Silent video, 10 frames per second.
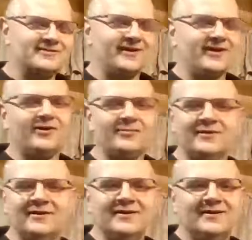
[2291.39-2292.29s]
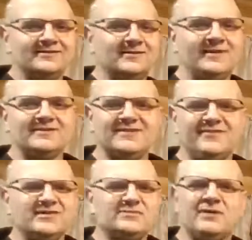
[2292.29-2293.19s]
You know, I mean, some of that
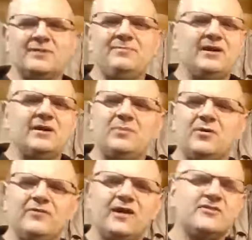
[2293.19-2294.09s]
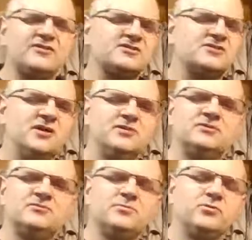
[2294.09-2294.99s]
stuff gets pretty beat up over there. The
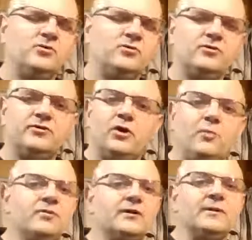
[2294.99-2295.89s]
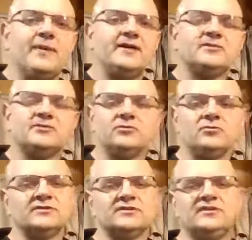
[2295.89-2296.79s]
sun's brutal. You don't bring the bikes
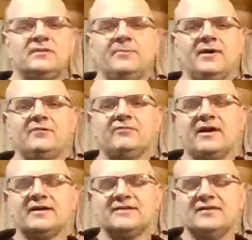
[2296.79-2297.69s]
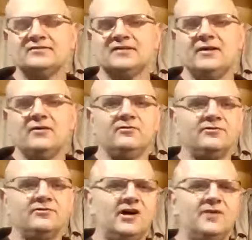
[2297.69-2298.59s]
indoors. They sit in bike racks outside all
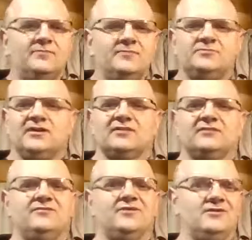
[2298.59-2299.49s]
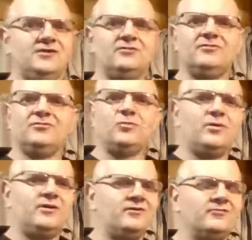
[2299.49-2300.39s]
the time, subjected to
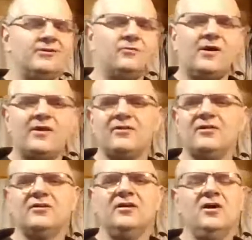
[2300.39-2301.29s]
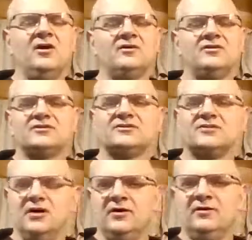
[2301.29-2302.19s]
120 degree weather, the
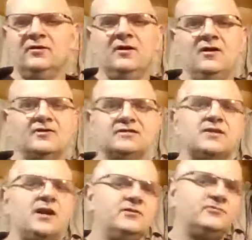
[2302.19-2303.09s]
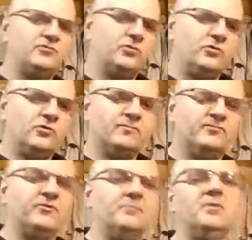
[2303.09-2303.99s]
sun, the
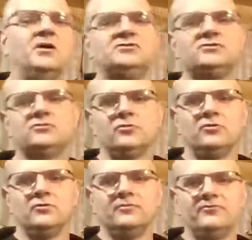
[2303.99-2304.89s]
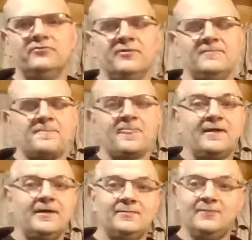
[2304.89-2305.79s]
sandstorms, the mud storms.
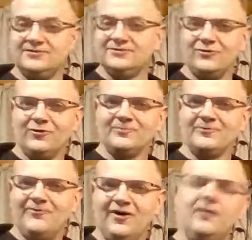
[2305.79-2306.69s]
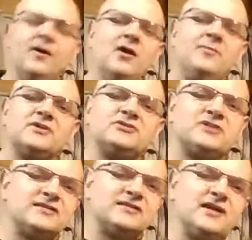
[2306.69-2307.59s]
Now the mud storms are fun because you
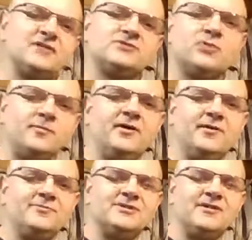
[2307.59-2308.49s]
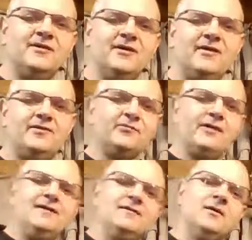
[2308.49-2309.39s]
get a sandstorm comes in and then
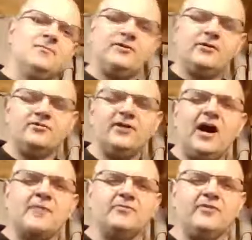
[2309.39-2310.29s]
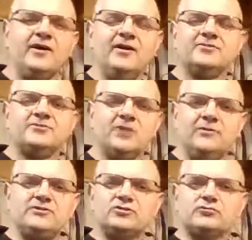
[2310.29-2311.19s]
rain comes in on top of it, so
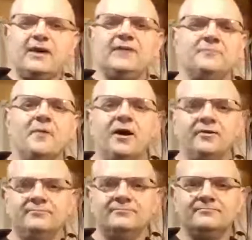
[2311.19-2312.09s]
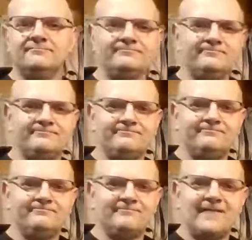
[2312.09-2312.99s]
it just rains mud,
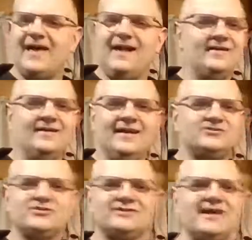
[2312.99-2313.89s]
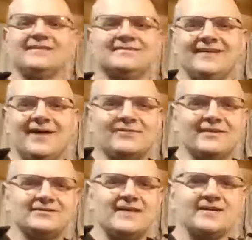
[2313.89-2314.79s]
and it's just nasty.
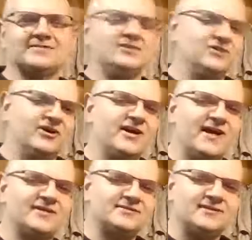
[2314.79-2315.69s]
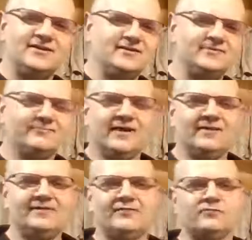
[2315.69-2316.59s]
Everything's nasty. You're nasty.
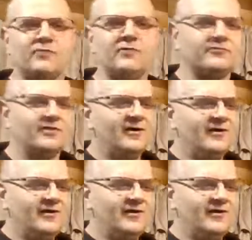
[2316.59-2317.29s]
It, it's gross.